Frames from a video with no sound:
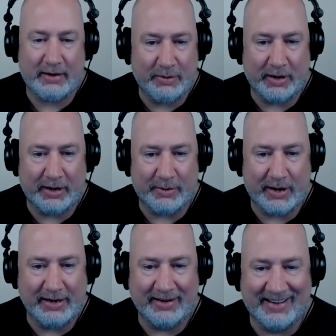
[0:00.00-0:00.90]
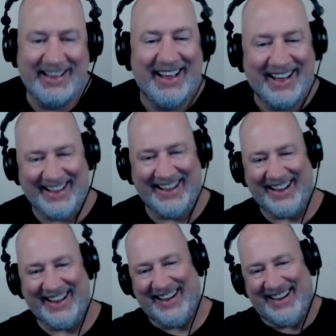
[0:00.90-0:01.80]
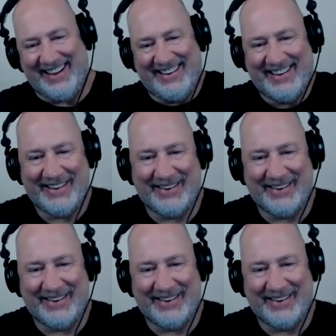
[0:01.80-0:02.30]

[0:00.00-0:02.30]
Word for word: oh well, right? No